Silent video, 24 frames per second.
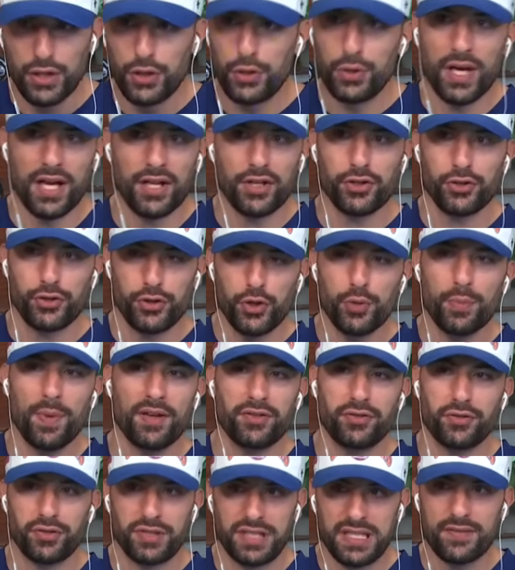You got your two
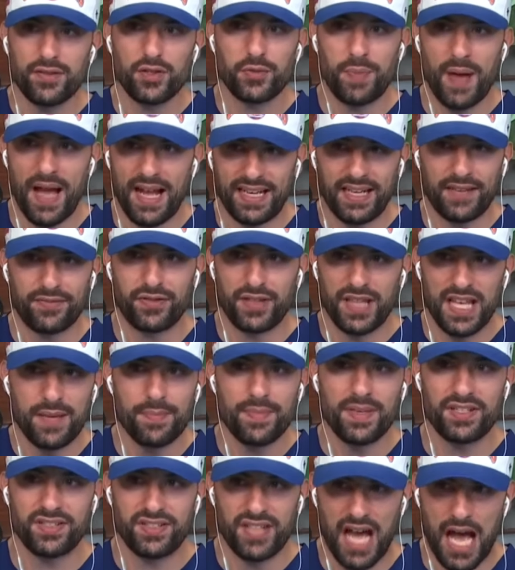best receivers back after
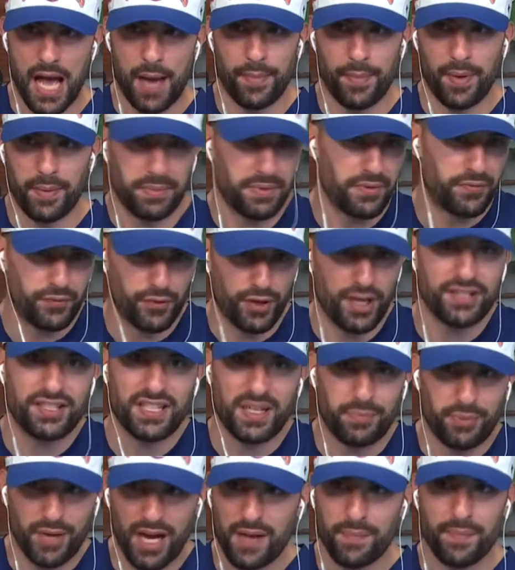they missed time. I mean, for
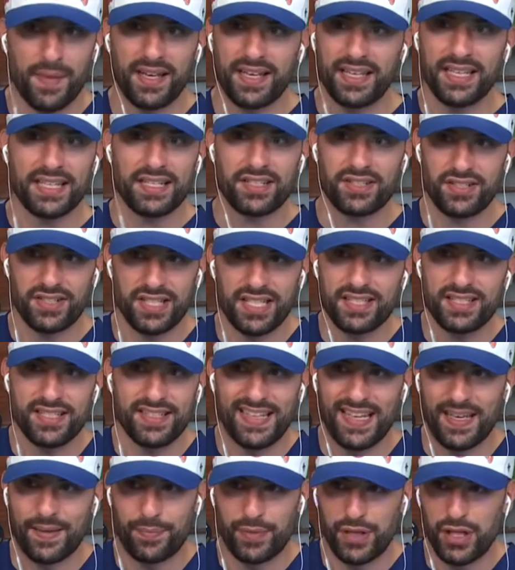AJ Brown making his
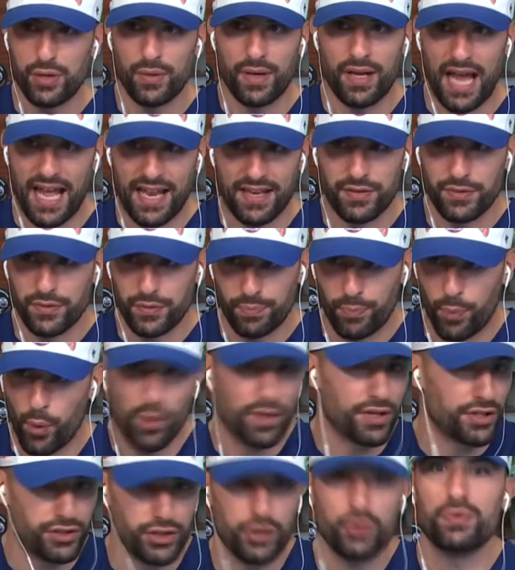season debut, and
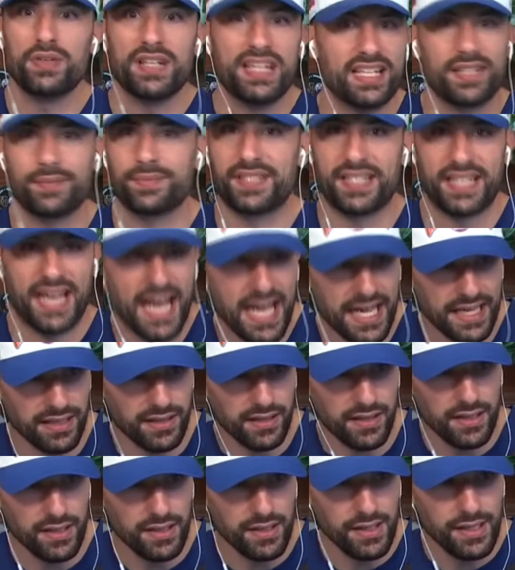boy, did you need him
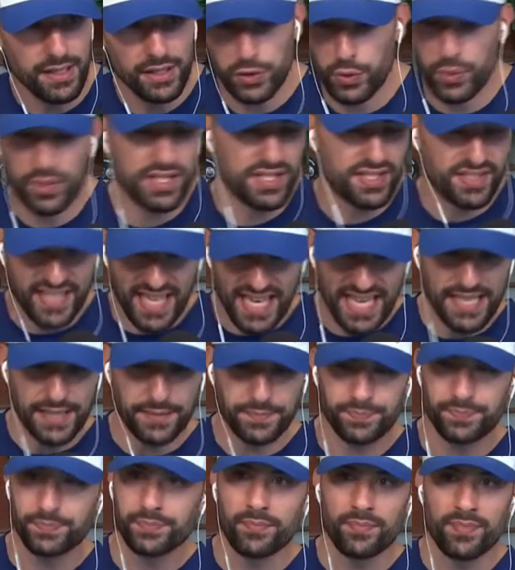today to win this
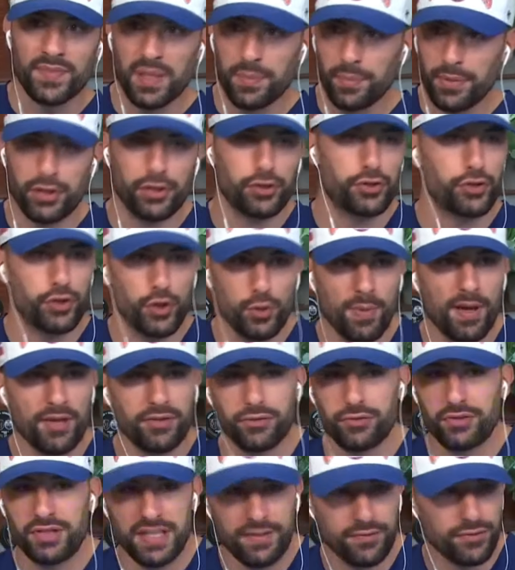game. But your two
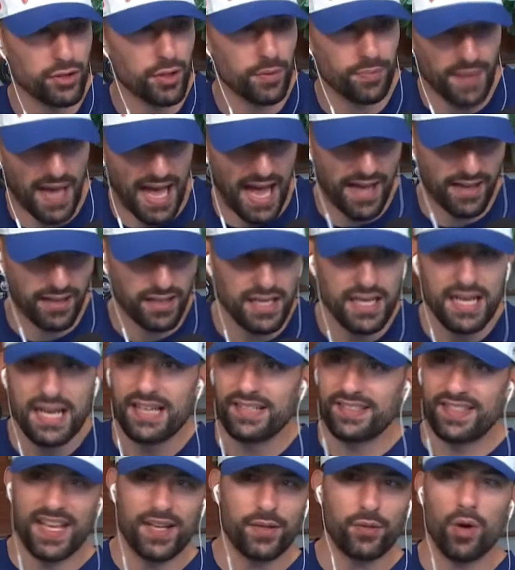best receivers are back.
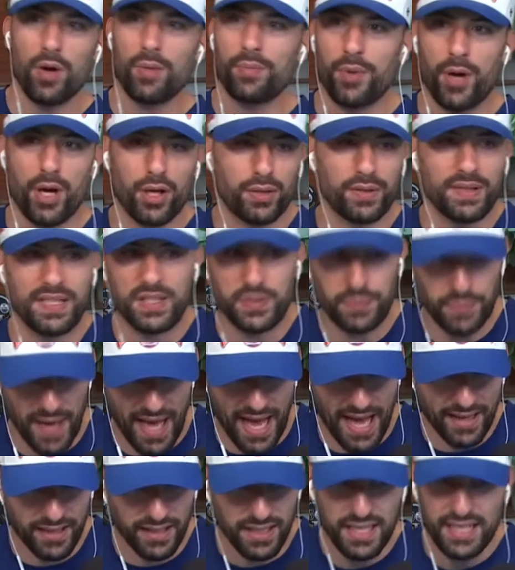Saquon Barkley is
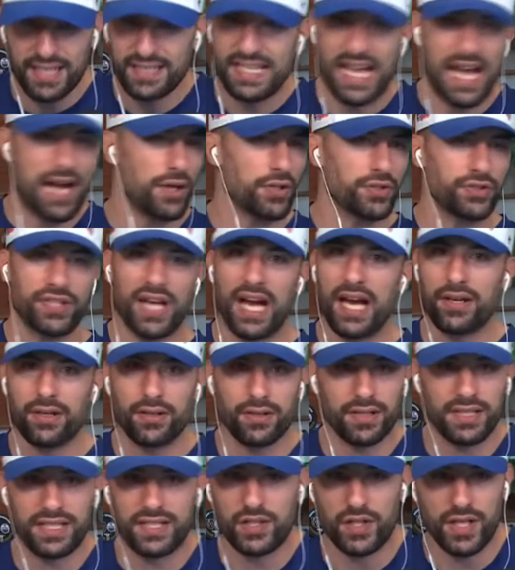back. Dallas
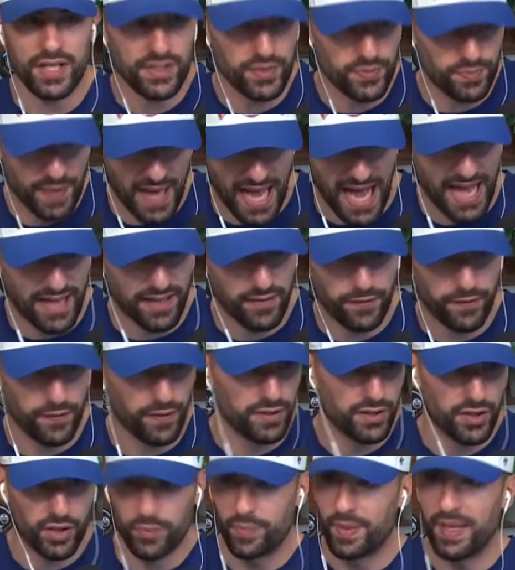Goedert is, is back for
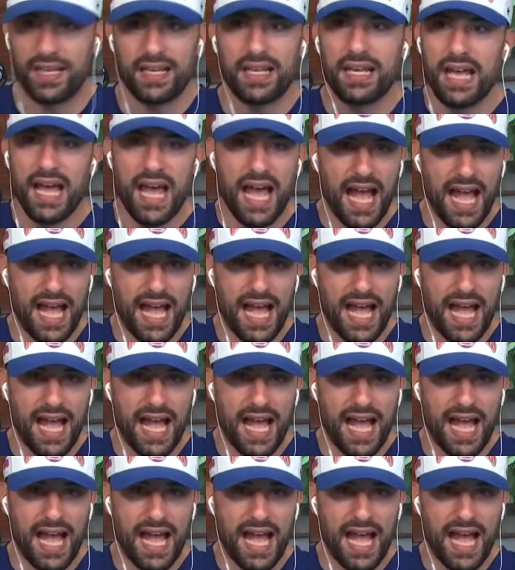a little bit.